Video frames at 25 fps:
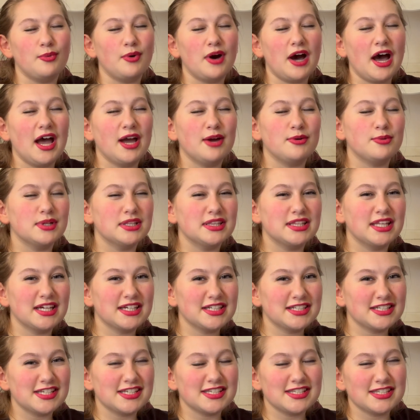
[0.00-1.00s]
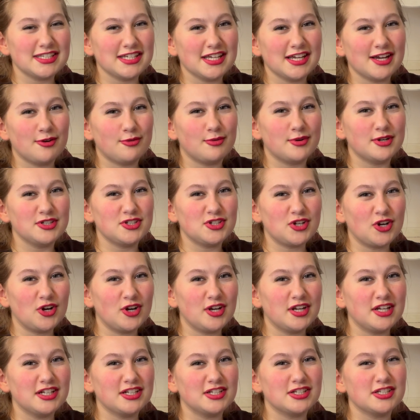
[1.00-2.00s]
I would like to see a
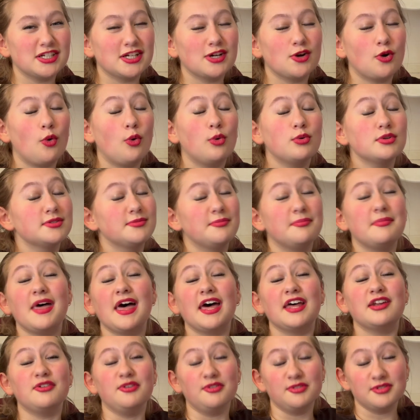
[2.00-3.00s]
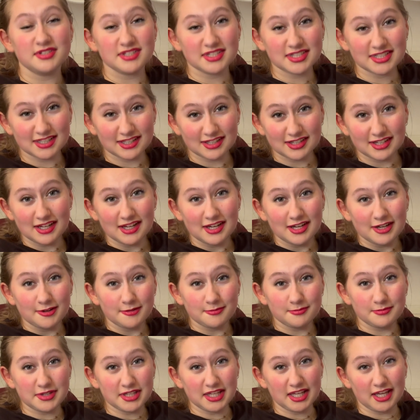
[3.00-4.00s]
returning to gold medals
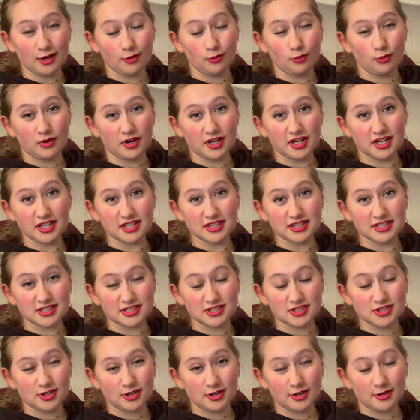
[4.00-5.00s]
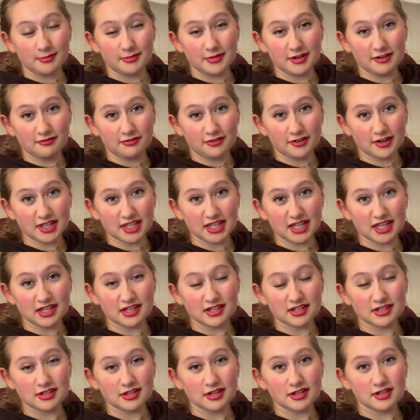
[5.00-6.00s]
being won at this tournament for
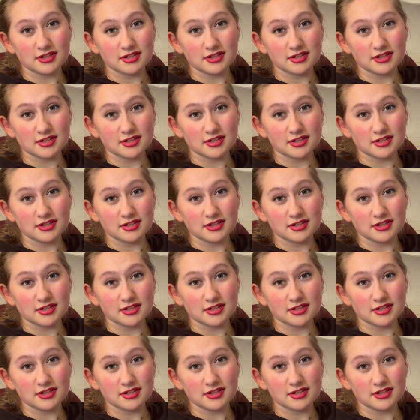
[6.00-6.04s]
Canada.